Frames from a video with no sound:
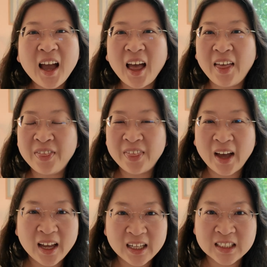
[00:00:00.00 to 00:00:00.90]
And
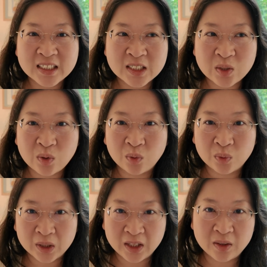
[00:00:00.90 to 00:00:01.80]
that is
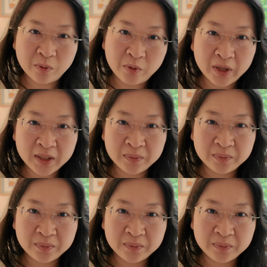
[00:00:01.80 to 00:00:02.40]
really the point.